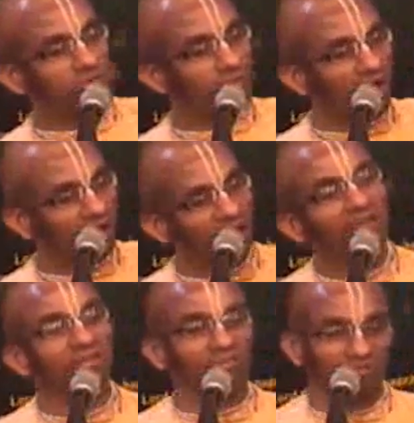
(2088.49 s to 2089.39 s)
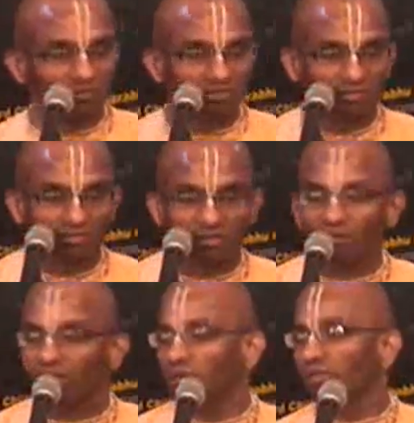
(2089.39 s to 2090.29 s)
of dualities.
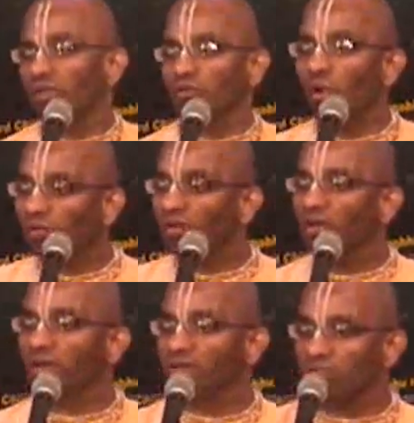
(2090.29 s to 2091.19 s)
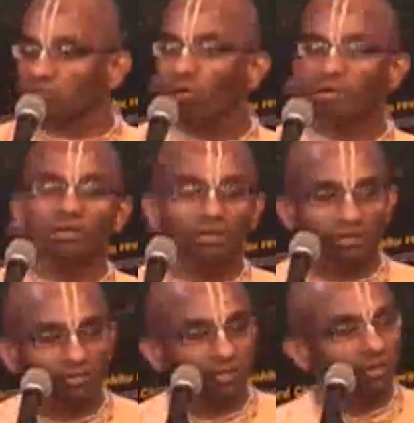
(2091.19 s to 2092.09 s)
There is honor and dishonor.
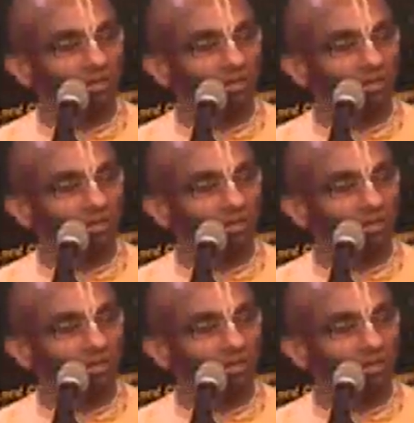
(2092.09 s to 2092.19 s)
There